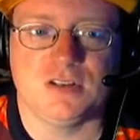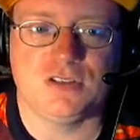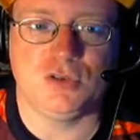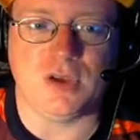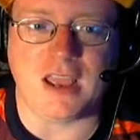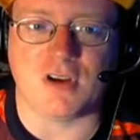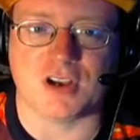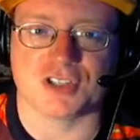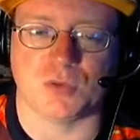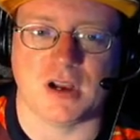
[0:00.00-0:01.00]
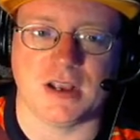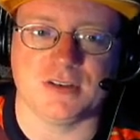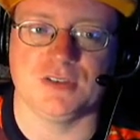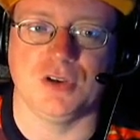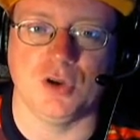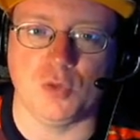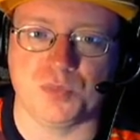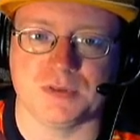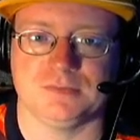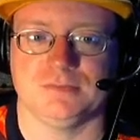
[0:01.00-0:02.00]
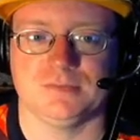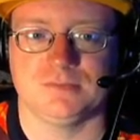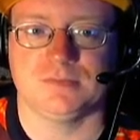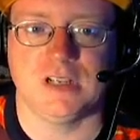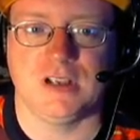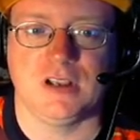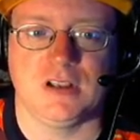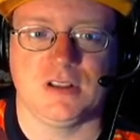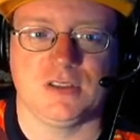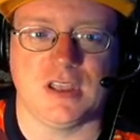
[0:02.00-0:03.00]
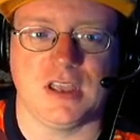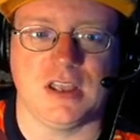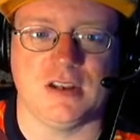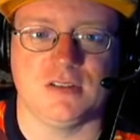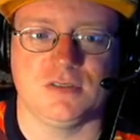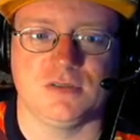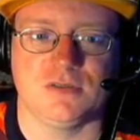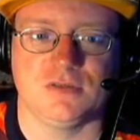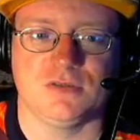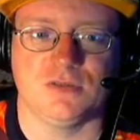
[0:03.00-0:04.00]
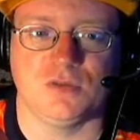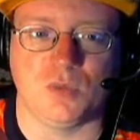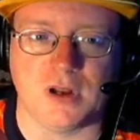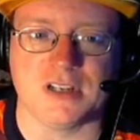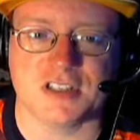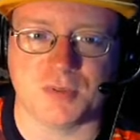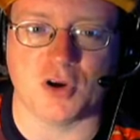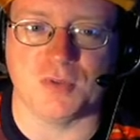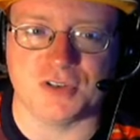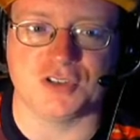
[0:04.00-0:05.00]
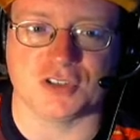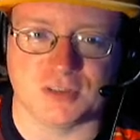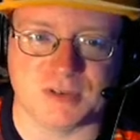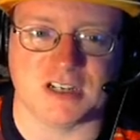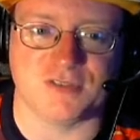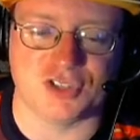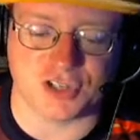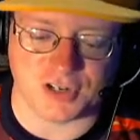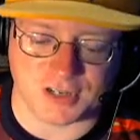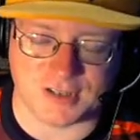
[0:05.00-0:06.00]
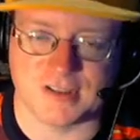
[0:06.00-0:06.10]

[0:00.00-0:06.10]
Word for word: Do you have Oshawott? Nope then what is the Pokemon you chose at the beginning of your journey?